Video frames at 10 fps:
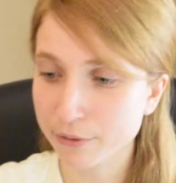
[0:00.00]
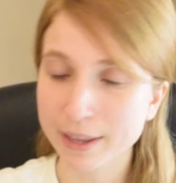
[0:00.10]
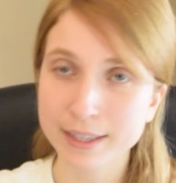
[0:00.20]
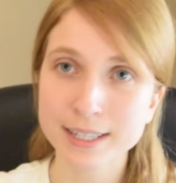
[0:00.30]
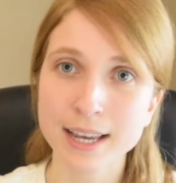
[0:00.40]

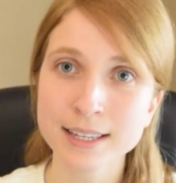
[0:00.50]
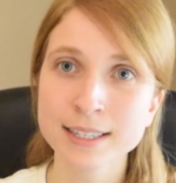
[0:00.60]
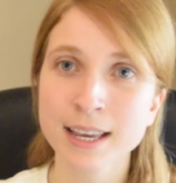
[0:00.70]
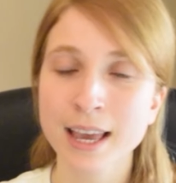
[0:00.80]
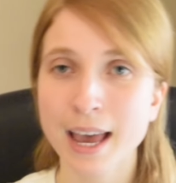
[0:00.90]
ran the
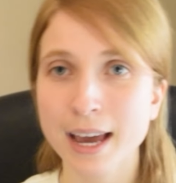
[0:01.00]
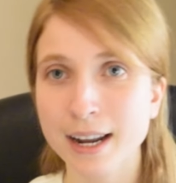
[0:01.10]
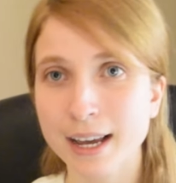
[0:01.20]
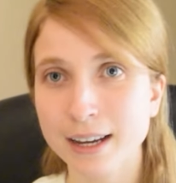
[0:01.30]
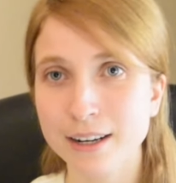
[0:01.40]
test,
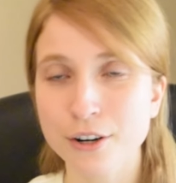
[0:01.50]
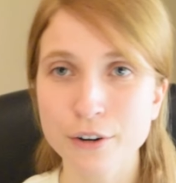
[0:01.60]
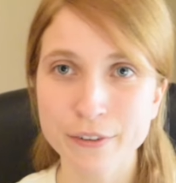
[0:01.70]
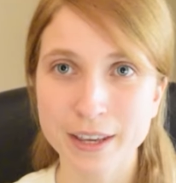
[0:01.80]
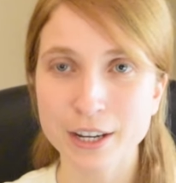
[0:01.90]
and I got a
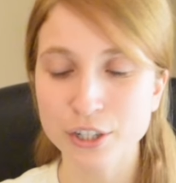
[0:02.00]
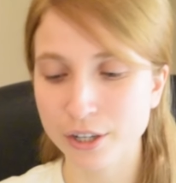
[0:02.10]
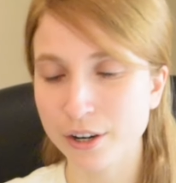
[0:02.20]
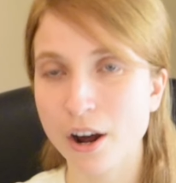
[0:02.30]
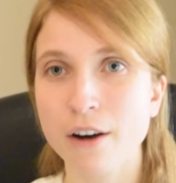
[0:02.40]

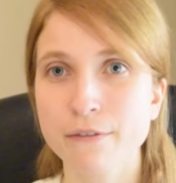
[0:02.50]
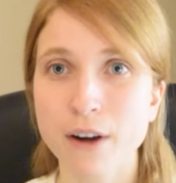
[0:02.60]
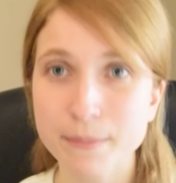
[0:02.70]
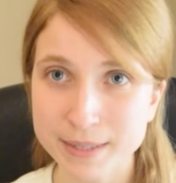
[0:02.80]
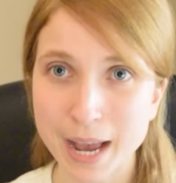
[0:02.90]
notification
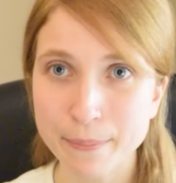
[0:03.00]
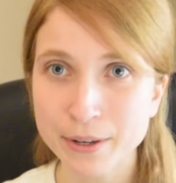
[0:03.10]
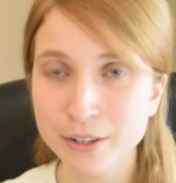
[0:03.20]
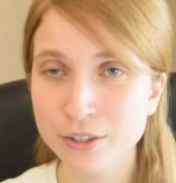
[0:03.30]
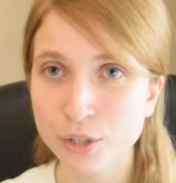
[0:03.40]
from
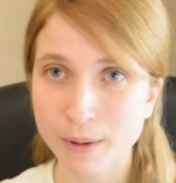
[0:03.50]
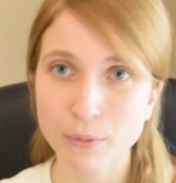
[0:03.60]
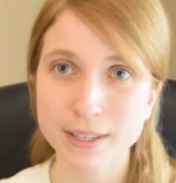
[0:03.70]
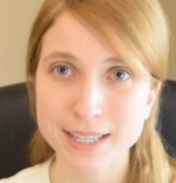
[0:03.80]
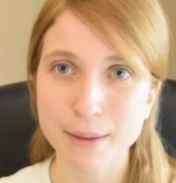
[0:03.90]
Zapier to my
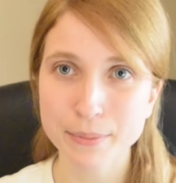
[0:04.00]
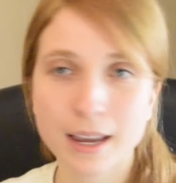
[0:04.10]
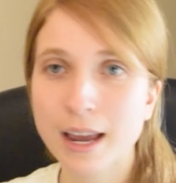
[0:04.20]
WhatsApp.